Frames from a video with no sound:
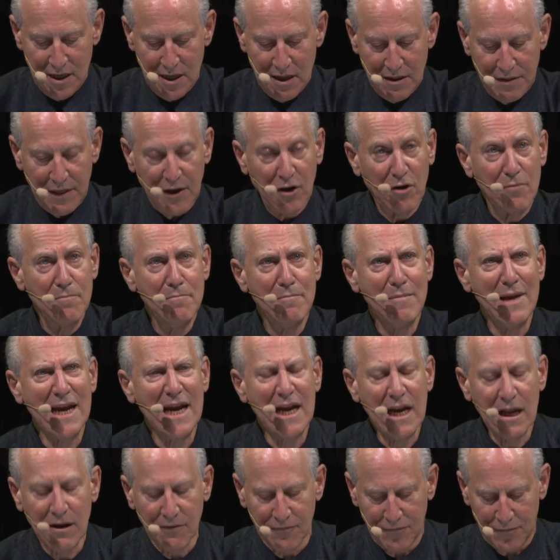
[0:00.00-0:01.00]
that are
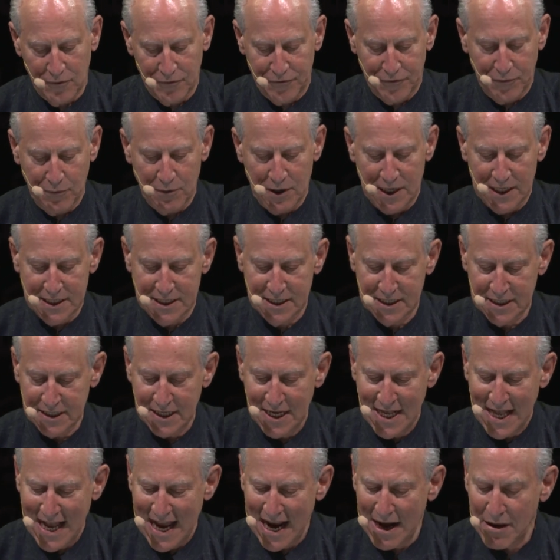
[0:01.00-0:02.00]
meaningful to us
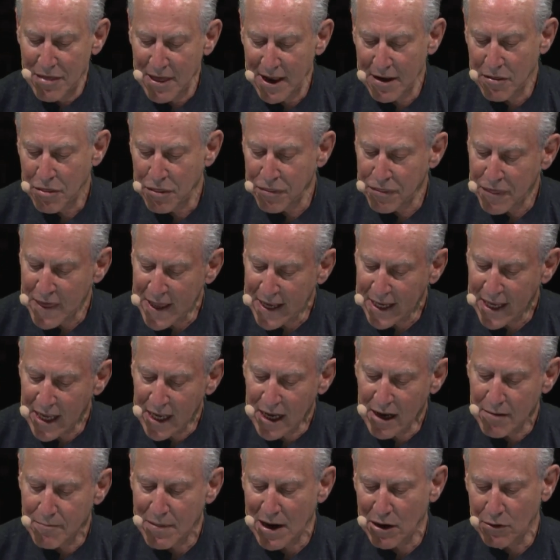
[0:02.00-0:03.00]
and then
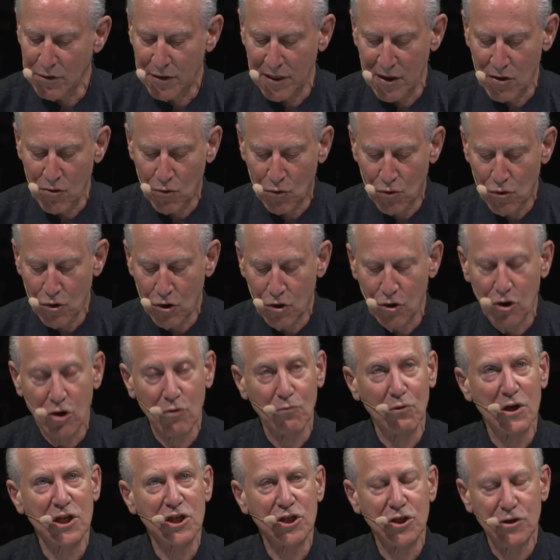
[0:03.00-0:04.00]
thinking about the order in
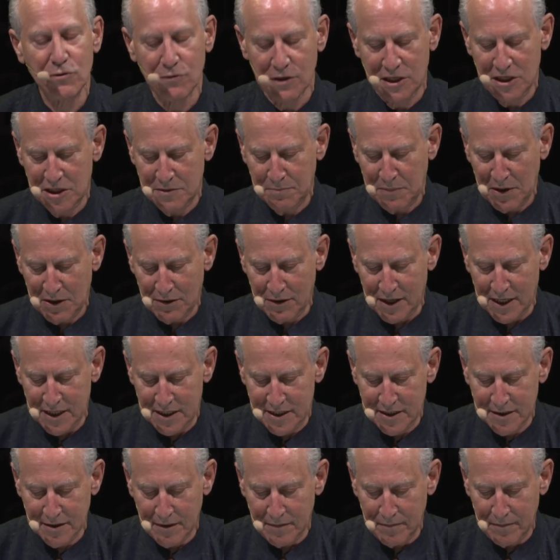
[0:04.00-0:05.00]
which to
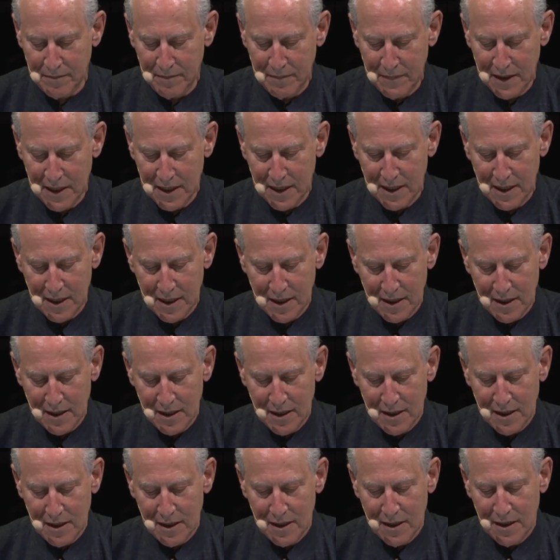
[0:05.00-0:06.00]
experience them.
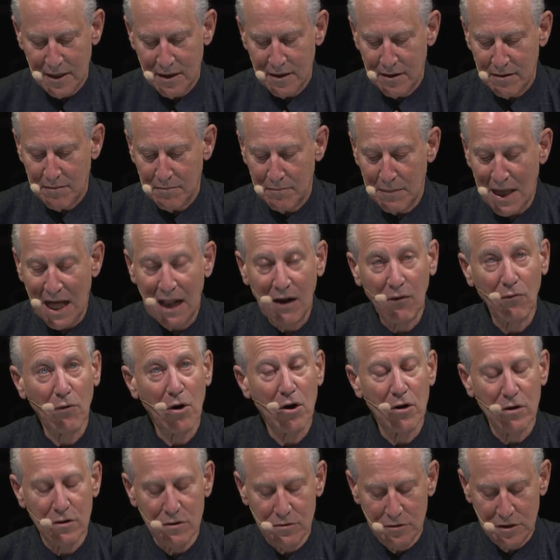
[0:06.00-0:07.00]

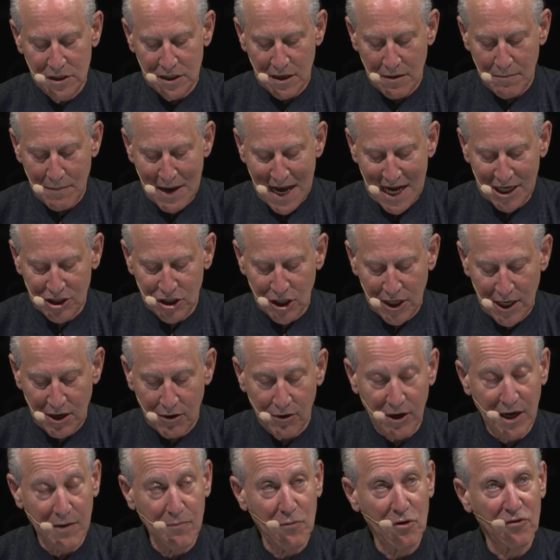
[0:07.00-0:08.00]
Malraux's
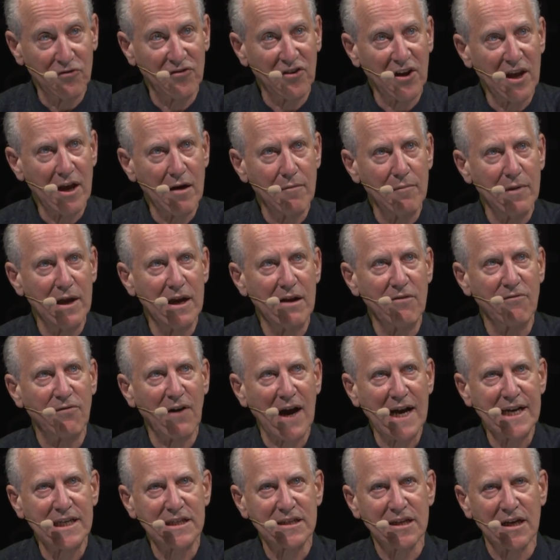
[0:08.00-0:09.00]
Imaginary Museum
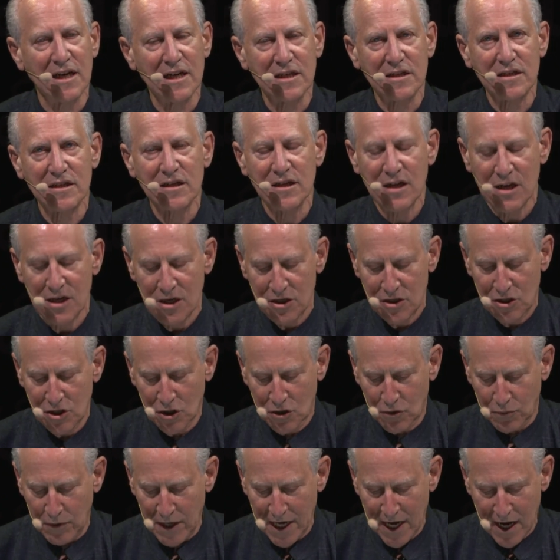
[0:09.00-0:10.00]
invites us to
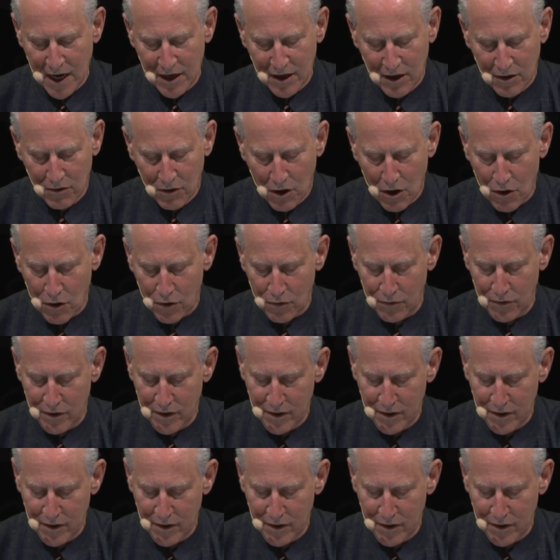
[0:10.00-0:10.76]
create our own.